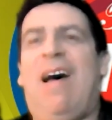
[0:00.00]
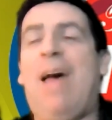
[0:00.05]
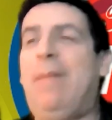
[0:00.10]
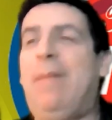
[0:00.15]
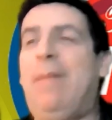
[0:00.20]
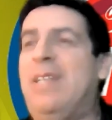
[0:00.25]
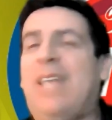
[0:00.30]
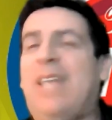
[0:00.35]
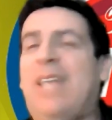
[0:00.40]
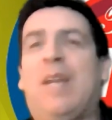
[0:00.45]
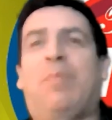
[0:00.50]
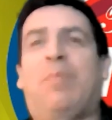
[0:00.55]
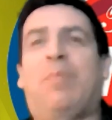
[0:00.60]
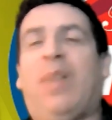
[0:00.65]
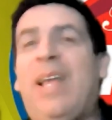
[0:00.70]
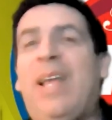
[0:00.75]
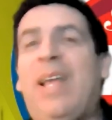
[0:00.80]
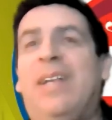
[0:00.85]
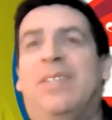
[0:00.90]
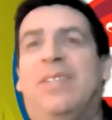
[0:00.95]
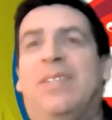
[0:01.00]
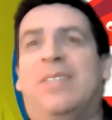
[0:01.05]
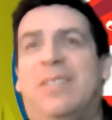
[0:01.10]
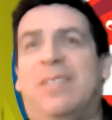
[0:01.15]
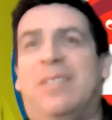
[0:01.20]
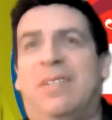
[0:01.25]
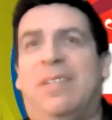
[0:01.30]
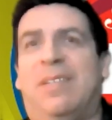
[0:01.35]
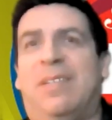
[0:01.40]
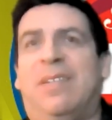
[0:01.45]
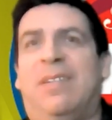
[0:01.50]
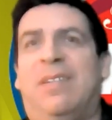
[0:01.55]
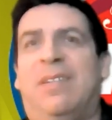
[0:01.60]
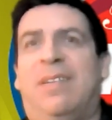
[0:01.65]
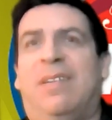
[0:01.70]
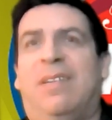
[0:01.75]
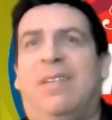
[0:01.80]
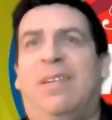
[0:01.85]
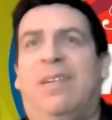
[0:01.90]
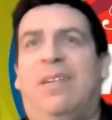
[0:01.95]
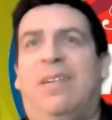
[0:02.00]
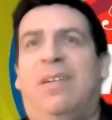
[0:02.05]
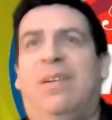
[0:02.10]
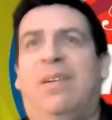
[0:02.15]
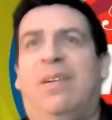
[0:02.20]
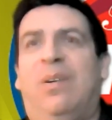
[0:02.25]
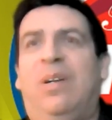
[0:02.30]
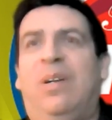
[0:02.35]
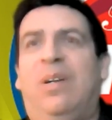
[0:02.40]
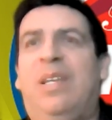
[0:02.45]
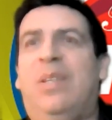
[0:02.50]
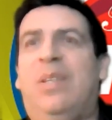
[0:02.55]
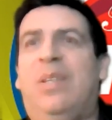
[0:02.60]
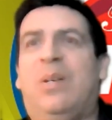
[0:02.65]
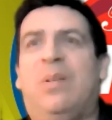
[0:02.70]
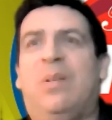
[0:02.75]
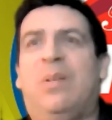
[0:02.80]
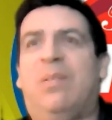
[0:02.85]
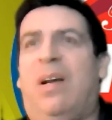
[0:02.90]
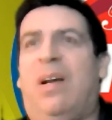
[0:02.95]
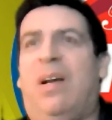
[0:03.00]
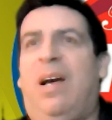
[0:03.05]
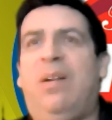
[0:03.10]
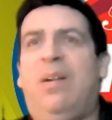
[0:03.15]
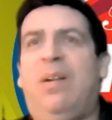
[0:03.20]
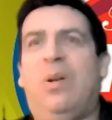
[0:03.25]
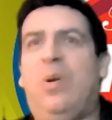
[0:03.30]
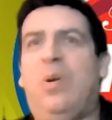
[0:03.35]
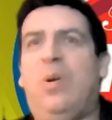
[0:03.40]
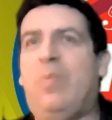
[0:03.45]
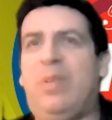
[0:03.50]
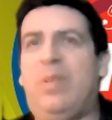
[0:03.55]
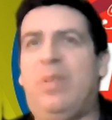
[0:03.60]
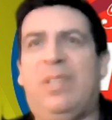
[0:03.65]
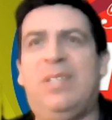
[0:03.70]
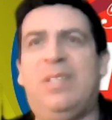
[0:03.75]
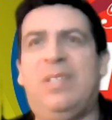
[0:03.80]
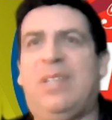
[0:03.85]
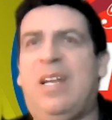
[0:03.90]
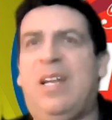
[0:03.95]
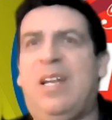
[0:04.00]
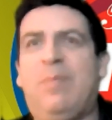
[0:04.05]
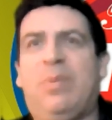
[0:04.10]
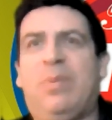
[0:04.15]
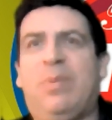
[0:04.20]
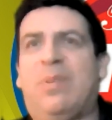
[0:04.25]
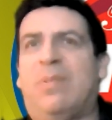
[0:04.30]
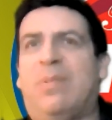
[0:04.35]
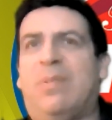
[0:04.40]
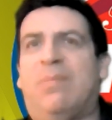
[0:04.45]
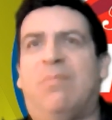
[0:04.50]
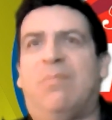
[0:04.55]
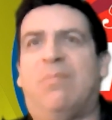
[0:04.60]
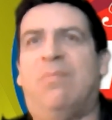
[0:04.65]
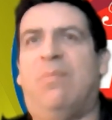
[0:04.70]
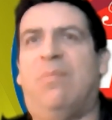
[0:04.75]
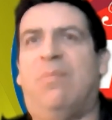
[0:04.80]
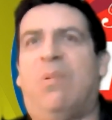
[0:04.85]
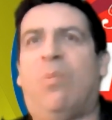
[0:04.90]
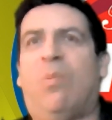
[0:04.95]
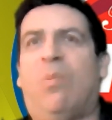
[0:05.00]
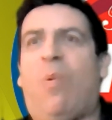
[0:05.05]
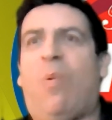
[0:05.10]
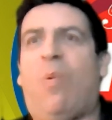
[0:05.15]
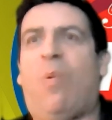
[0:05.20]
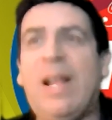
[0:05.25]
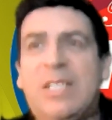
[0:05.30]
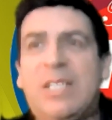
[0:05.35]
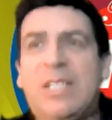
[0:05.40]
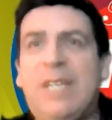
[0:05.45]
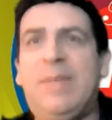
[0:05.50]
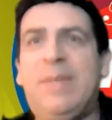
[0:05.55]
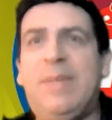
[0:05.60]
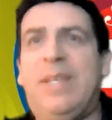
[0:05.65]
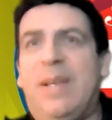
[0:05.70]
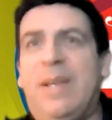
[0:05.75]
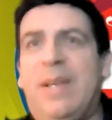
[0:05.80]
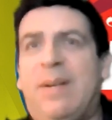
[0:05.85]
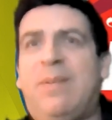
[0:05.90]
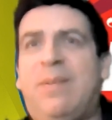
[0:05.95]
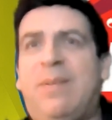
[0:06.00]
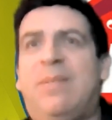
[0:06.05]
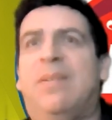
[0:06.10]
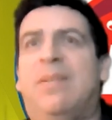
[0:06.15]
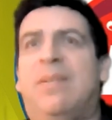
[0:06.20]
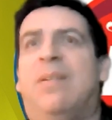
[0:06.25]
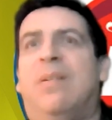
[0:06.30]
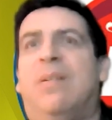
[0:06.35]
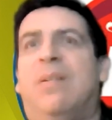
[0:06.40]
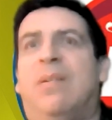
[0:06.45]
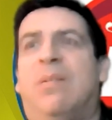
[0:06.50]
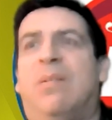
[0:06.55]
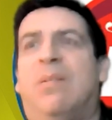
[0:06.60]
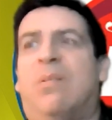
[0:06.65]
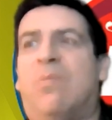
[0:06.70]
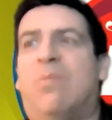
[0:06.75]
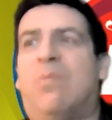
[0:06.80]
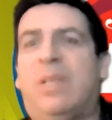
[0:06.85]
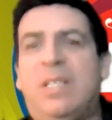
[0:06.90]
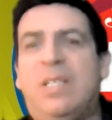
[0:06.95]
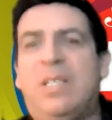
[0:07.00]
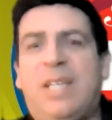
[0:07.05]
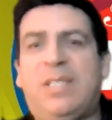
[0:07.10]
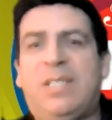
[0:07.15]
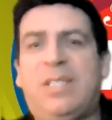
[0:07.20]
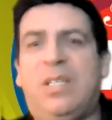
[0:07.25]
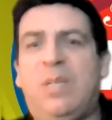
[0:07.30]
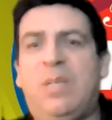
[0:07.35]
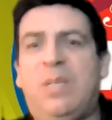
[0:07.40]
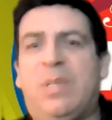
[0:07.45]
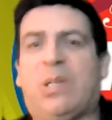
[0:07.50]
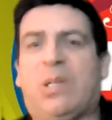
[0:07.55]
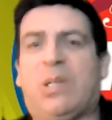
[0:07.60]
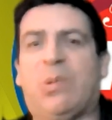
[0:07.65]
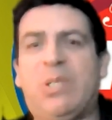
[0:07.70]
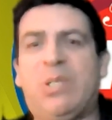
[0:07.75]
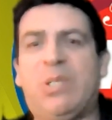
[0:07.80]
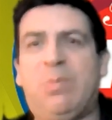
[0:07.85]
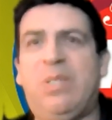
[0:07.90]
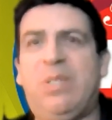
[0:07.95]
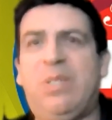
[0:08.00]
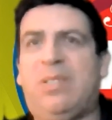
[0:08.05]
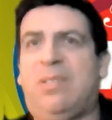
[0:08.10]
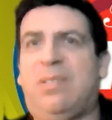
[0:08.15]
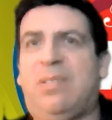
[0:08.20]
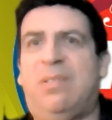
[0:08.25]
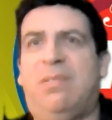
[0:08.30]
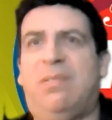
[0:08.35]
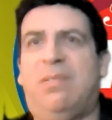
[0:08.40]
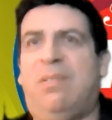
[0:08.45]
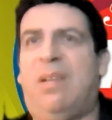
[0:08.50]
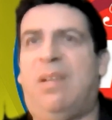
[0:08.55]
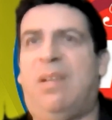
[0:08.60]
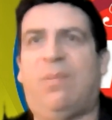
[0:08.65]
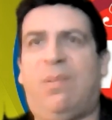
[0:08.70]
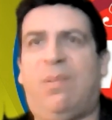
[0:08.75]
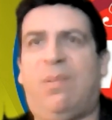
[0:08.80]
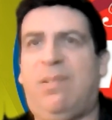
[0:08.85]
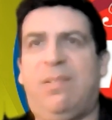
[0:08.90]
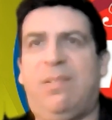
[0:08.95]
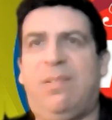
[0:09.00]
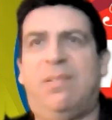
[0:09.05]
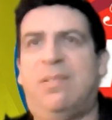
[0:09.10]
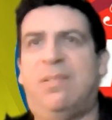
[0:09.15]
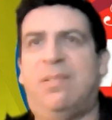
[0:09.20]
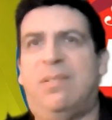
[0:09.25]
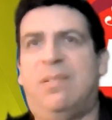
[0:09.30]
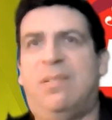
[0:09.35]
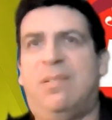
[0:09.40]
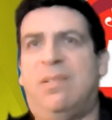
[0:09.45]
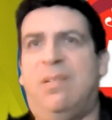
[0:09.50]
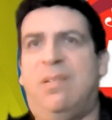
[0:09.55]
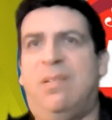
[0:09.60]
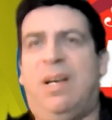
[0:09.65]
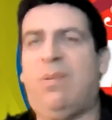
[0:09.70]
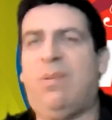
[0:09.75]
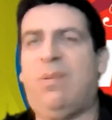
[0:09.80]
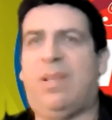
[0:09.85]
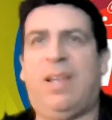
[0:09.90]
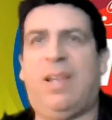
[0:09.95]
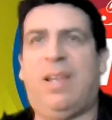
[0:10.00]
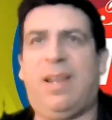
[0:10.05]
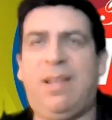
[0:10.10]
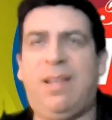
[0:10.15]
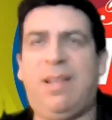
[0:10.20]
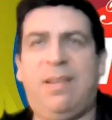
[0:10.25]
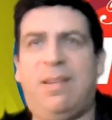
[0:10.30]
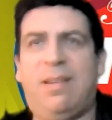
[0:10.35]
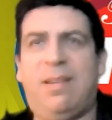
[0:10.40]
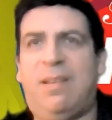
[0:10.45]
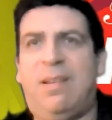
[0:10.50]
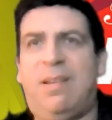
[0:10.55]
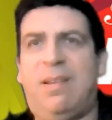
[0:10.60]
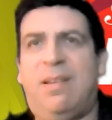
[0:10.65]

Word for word: I mean, it's out of place either I don't know who put this up or or why it's even there or what this has to do with Christmas at all. I don't get it.